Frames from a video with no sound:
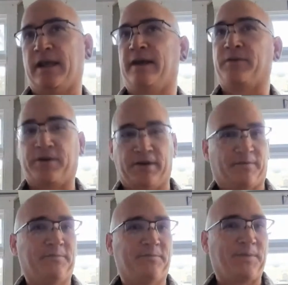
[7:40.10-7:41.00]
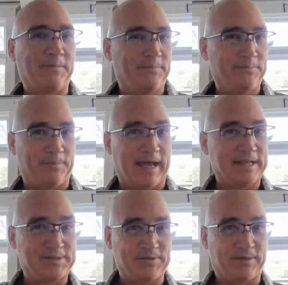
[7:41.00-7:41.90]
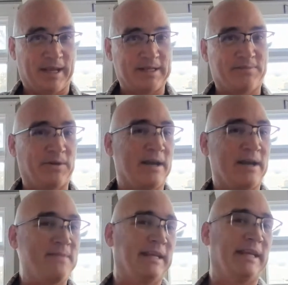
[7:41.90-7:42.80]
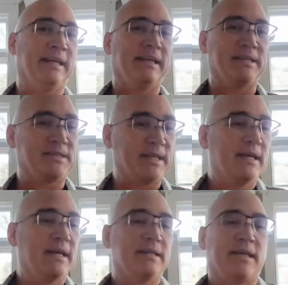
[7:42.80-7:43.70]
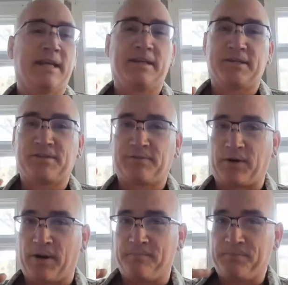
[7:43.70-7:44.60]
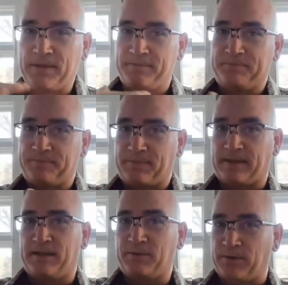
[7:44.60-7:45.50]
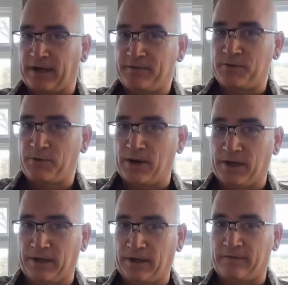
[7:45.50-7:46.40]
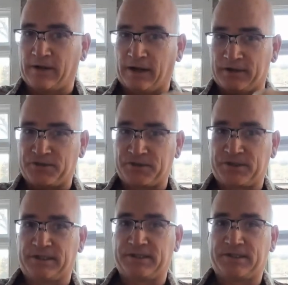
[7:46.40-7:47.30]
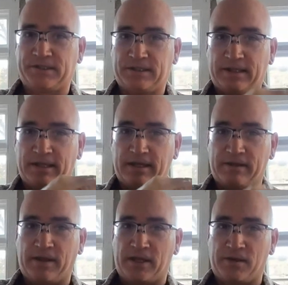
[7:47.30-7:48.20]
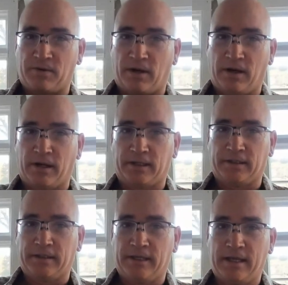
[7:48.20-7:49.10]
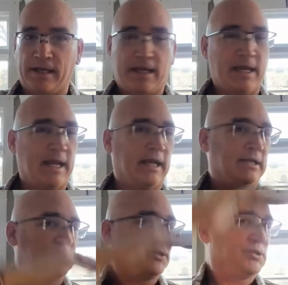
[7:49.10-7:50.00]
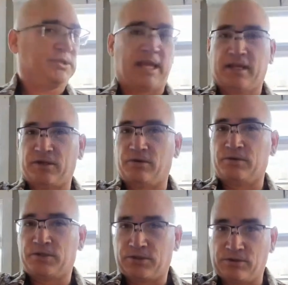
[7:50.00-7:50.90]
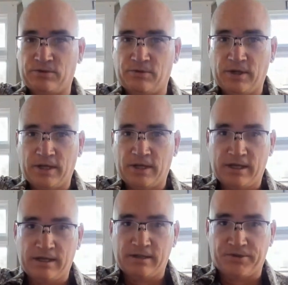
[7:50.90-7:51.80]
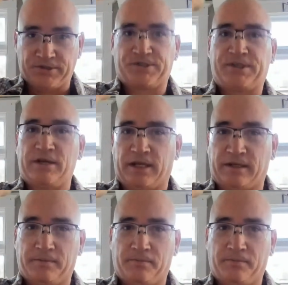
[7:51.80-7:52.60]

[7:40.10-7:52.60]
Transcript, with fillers: never going to master things, but I mean, it is taking us from whatever rung of consciousness that you're on, and it's just taking you to the ceiling.